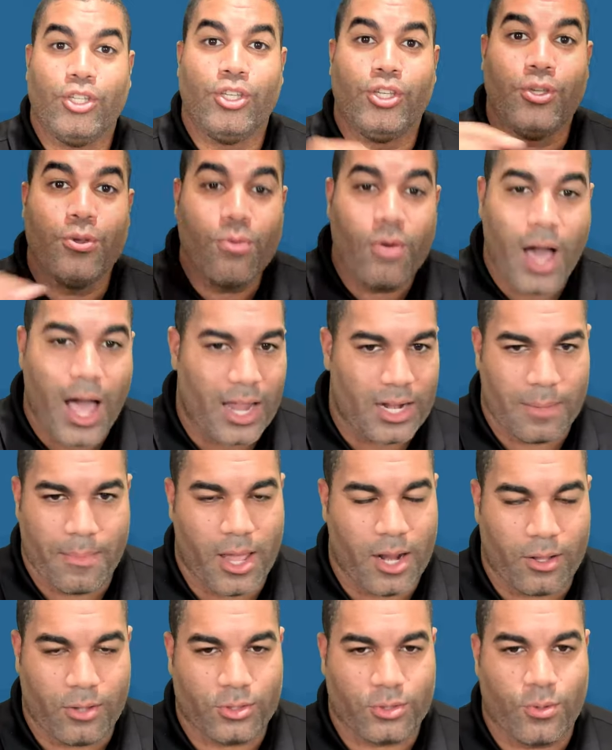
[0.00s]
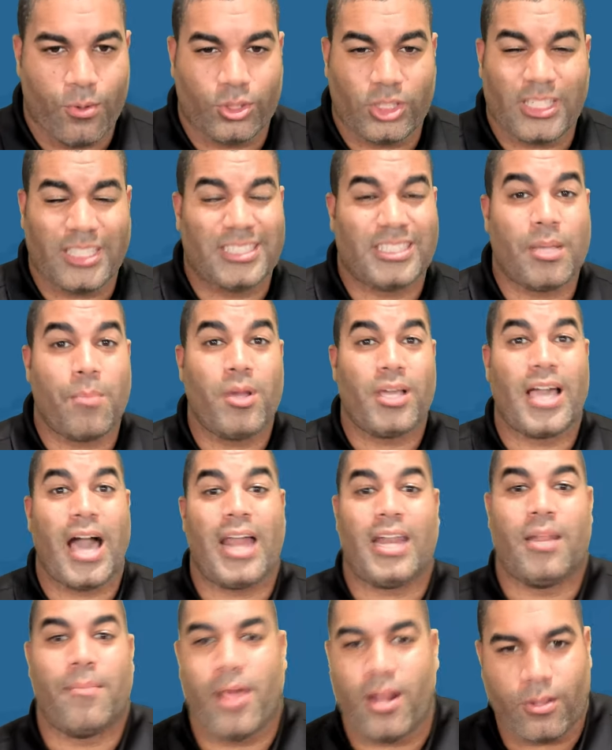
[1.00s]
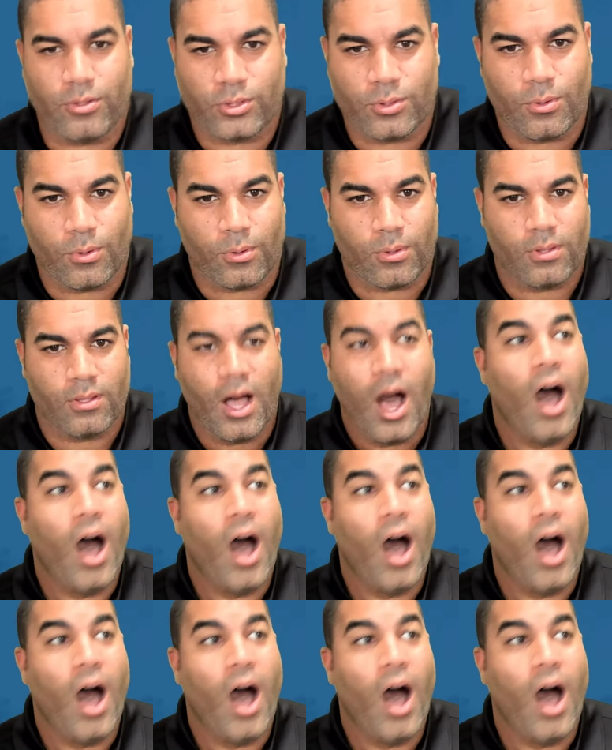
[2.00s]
you got into medical school, just because someone got into medical school,